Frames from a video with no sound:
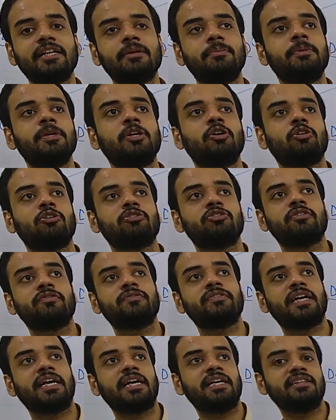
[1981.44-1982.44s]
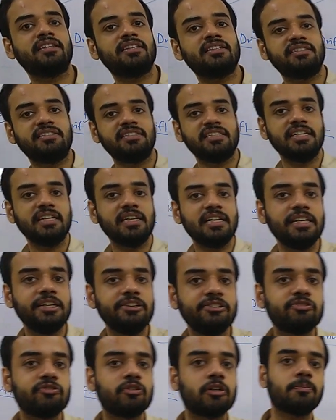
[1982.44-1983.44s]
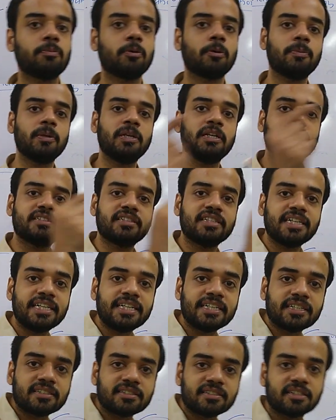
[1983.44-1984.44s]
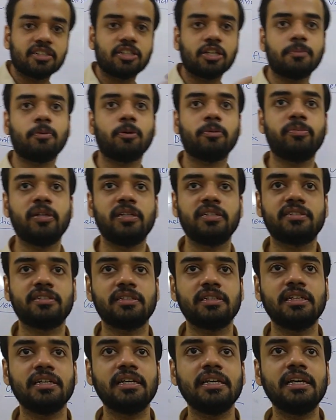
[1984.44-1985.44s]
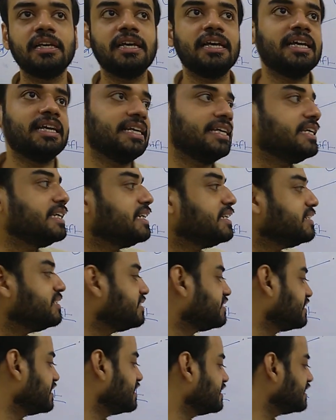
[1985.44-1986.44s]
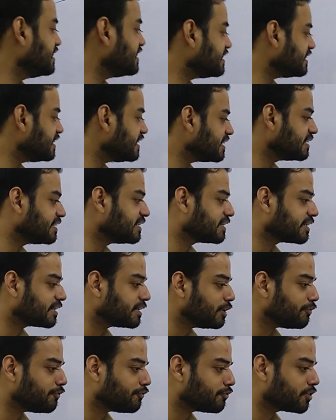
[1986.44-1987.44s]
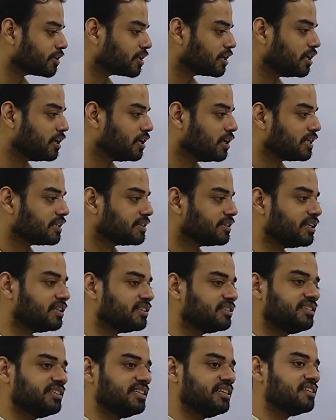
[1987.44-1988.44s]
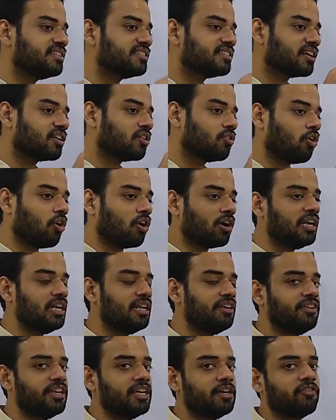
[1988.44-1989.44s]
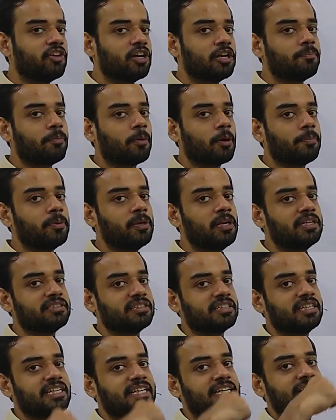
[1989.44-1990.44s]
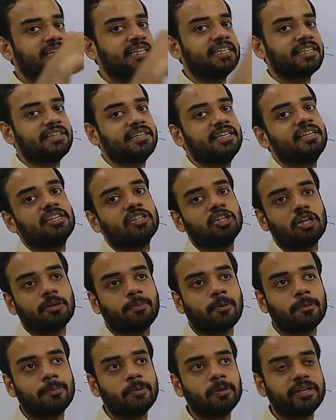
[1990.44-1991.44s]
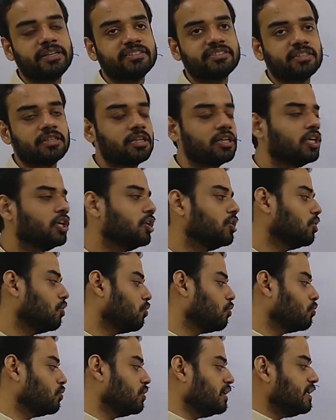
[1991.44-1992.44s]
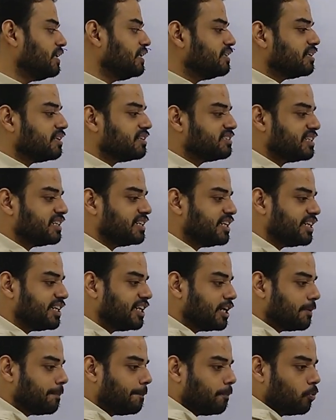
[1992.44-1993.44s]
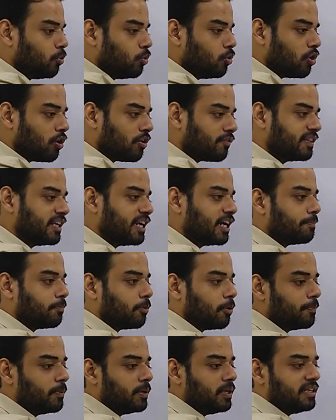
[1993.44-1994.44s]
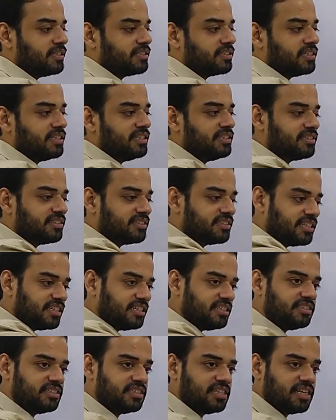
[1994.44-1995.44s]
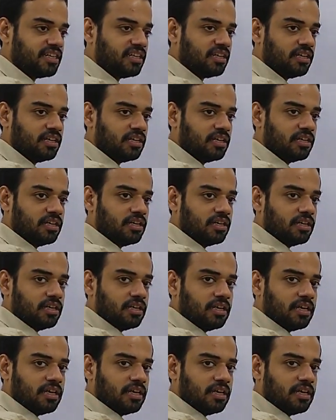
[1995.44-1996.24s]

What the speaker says: and because of that, the gene leaves one population, enters other population. In genetic drift, the genes are not leaving one population and entering other population. Only the genetic pool of that population is changing,